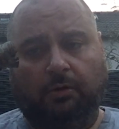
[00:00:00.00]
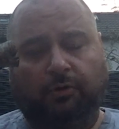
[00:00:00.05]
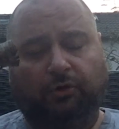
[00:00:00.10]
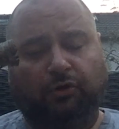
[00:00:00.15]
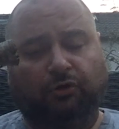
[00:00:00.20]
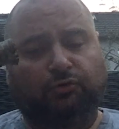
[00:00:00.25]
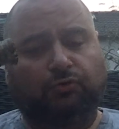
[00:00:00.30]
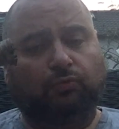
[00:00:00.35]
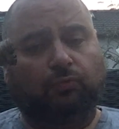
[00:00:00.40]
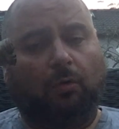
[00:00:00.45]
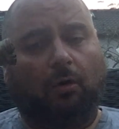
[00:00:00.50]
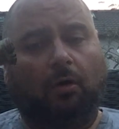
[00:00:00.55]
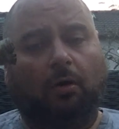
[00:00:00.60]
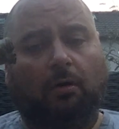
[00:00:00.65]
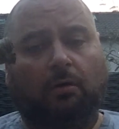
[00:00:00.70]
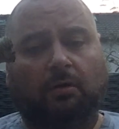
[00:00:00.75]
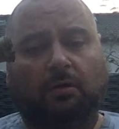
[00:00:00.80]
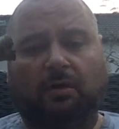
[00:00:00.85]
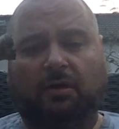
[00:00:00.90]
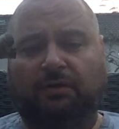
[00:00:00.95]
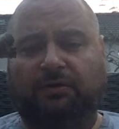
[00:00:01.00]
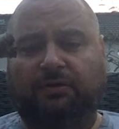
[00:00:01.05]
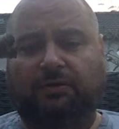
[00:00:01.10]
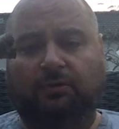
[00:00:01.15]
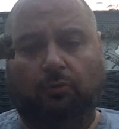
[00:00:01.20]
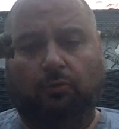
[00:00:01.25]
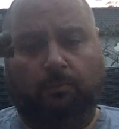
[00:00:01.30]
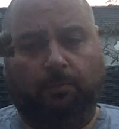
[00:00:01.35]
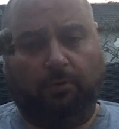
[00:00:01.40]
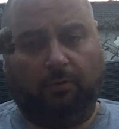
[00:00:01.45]
The draw is
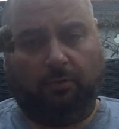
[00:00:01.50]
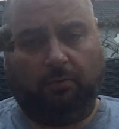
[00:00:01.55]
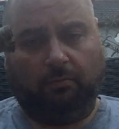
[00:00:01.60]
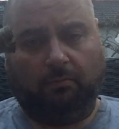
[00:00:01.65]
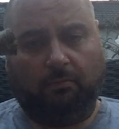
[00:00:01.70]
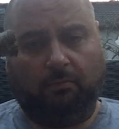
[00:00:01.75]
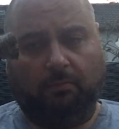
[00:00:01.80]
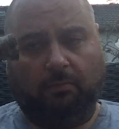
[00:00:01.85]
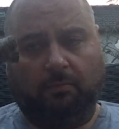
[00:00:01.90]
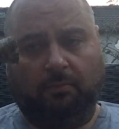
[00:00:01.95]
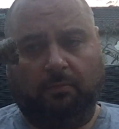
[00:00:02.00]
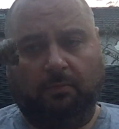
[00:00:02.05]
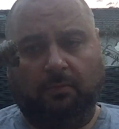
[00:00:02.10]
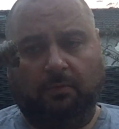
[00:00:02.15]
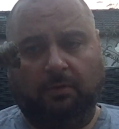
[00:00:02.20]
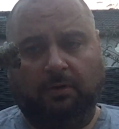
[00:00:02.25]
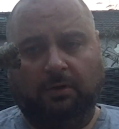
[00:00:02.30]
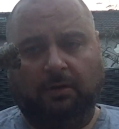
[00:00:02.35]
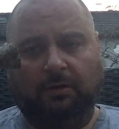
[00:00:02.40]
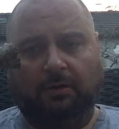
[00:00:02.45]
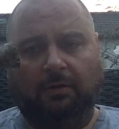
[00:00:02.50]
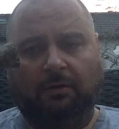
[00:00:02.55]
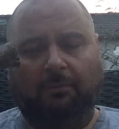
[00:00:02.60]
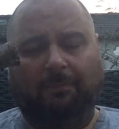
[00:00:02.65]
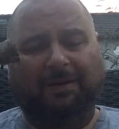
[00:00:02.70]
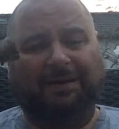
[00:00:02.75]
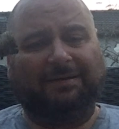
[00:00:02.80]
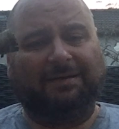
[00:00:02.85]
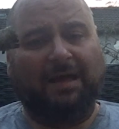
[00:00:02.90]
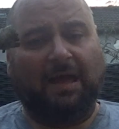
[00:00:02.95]
super,
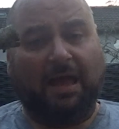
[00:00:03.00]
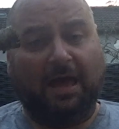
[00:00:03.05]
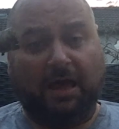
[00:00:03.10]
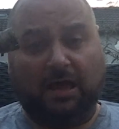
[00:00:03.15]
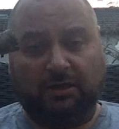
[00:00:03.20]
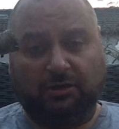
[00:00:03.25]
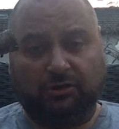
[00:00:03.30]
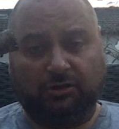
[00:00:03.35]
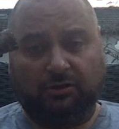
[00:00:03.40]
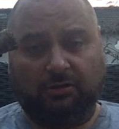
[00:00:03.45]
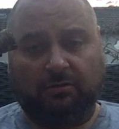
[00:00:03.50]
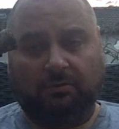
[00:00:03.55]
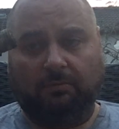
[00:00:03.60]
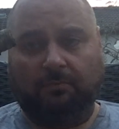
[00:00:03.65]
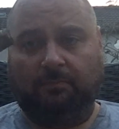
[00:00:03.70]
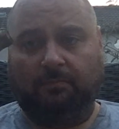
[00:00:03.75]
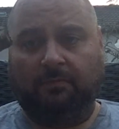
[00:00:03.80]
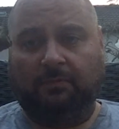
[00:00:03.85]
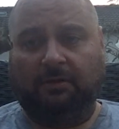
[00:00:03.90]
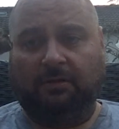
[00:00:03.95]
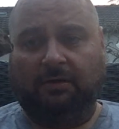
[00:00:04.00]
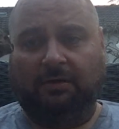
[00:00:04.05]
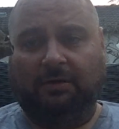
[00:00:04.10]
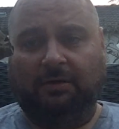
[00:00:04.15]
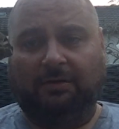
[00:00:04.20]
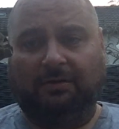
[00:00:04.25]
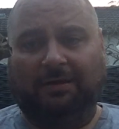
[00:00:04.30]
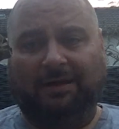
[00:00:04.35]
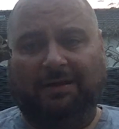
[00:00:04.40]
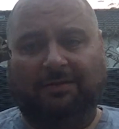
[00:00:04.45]
but the ash,
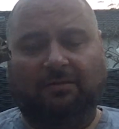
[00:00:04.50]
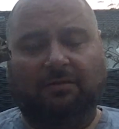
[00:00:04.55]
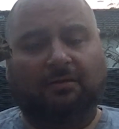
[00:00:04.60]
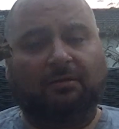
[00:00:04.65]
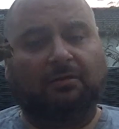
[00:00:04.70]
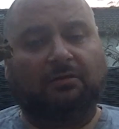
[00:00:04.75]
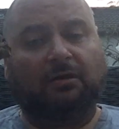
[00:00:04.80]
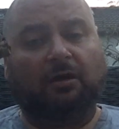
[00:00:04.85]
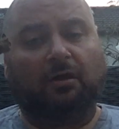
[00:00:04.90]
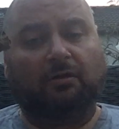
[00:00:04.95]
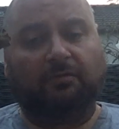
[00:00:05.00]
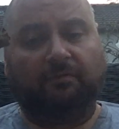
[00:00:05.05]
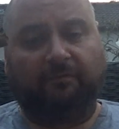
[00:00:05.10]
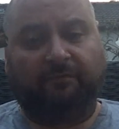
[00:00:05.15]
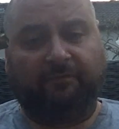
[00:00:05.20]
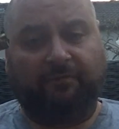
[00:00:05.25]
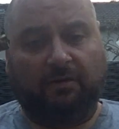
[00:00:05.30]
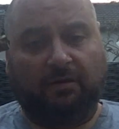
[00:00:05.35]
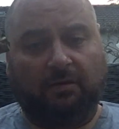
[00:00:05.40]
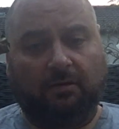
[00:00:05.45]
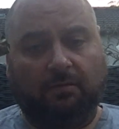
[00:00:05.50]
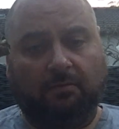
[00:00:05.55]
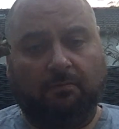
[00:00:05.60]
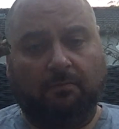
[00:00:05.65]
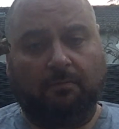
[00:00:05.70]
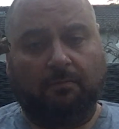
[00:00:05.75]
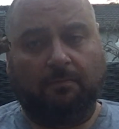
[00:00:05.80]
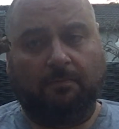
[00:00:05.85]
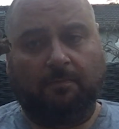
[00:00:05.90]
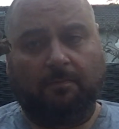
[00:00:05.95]
that's a catastrophe.
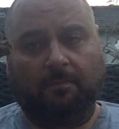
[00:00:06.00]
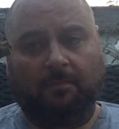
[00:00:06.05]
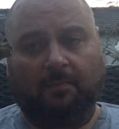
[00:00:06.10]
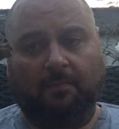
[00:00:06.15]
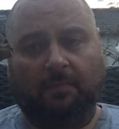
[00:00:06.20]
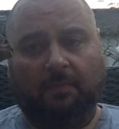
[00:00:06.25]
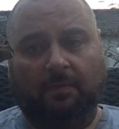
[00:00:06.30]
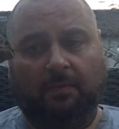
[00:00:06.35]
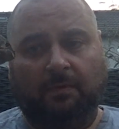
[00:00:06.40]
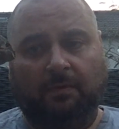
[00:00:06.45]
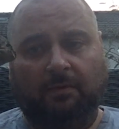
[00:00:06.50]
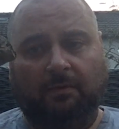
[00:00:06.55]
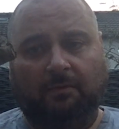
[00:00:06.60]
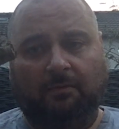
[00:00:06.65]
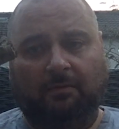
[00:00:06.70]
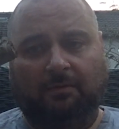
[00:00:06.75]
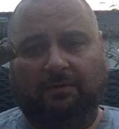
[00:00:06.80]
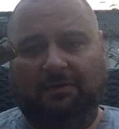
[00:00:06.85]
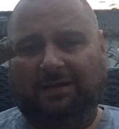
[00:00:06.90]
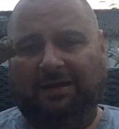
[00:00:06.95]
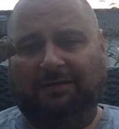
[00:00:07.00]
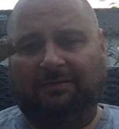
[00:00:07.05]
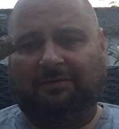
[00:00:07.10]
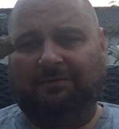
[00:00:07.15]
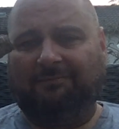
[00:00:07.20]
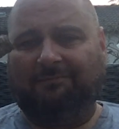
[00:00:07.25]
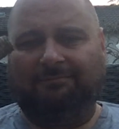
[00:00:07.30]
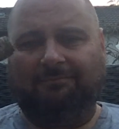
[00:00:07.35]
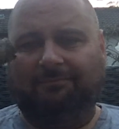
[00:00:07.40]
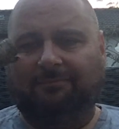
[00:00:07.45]
That
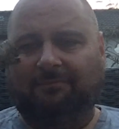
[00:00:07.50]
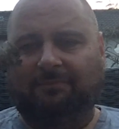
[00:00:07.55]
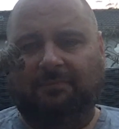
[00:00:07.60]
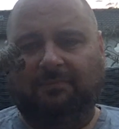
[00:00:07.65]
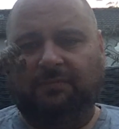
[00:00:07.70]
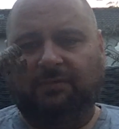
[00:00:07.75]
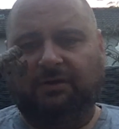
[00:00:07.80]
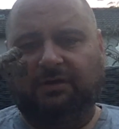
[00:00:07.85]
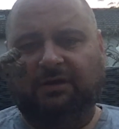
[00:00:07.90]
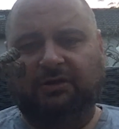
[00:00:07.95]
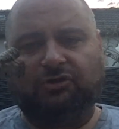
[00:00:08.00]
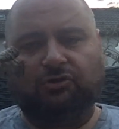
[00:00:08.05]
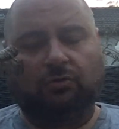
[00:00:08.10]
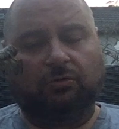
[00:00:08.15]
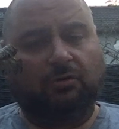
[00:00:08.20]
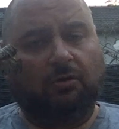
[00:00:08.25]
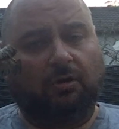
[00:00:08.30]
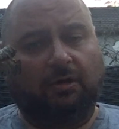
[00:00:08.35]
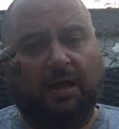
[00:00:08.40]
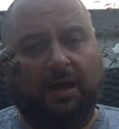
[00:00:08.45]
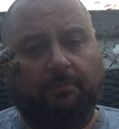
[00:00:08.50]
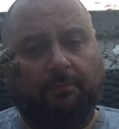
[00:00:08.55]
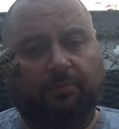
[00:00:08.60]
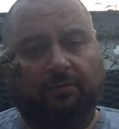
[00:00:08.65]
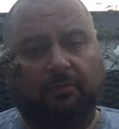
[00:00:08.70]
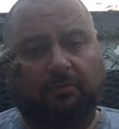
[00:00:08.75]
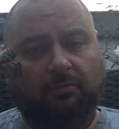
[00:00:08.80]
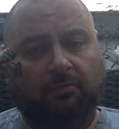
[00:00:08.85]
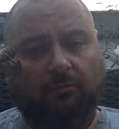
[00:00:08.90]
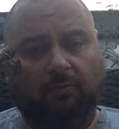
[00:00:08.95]
that should not
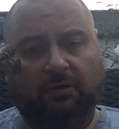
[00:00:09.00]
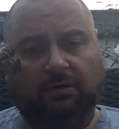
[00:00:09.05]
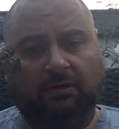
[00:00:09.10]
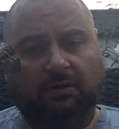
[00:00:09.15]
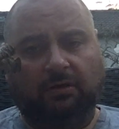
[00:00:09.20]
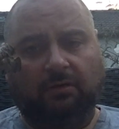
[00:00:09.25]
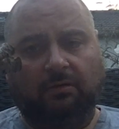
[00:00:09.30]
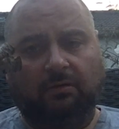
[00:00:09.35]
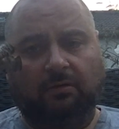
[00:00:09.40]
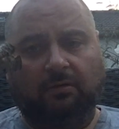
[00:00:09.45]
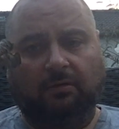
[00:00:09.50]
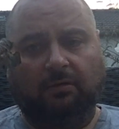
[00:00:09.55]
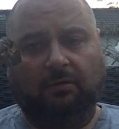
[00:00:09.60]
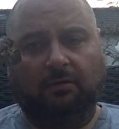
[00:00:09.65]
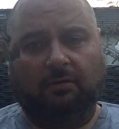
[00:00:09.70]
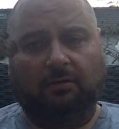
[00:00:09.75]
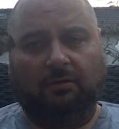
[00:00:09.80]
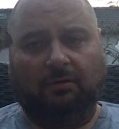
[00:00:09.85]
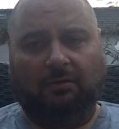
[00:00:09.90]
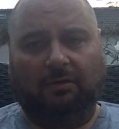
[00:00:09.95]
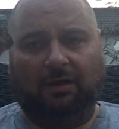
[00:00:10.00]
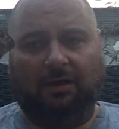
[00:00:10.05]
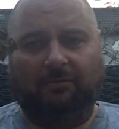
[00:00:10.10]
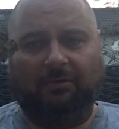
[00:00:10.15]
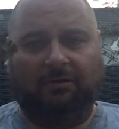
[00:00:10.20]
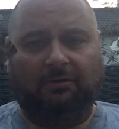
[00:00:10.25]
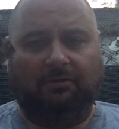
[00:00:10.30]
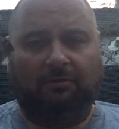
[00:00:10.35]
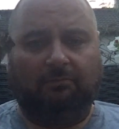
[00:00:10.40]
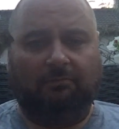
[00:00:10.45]
happen, really. I
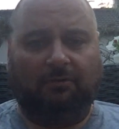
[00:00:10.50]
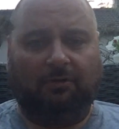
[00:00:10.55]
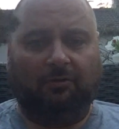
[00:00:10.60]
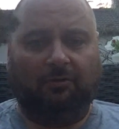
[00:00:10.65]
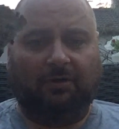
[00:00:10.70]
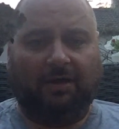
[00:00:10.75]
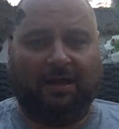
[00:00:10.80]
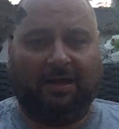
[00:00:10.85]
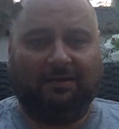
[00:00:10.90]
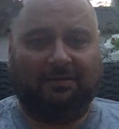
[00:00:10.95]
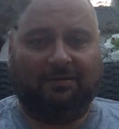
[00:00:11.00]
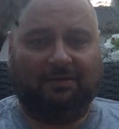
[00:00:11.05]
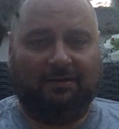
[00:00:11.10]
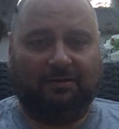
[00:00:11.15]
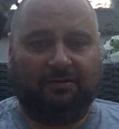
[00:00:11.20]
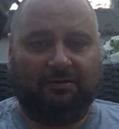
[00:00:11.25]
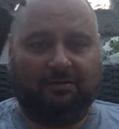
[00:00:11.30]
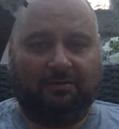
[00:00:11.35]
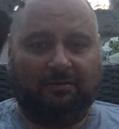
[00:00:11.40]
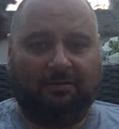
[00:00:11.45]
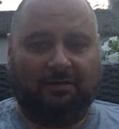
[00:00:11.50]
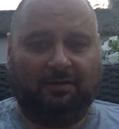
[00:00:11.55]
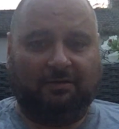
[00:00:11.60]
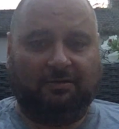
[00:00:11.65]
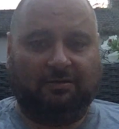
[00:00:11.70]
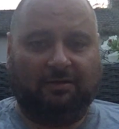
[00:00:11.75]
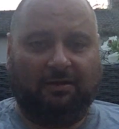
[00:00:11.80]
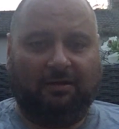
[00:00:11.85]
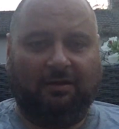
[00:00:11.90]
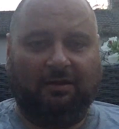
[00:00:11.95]
mean, look at this.
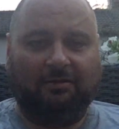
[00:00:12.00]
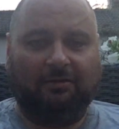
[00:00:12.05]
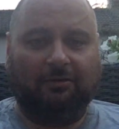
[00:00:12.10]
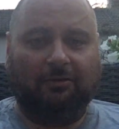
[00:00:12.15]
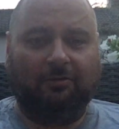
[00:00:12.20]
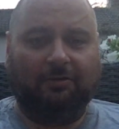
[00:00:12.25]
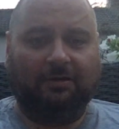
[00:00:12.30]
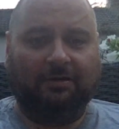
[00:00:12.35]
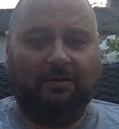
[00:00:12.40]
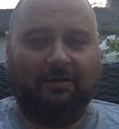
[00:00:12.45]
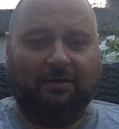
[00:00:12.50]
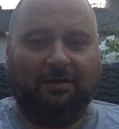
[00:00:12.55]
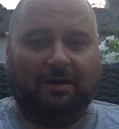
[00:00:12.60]
It's look.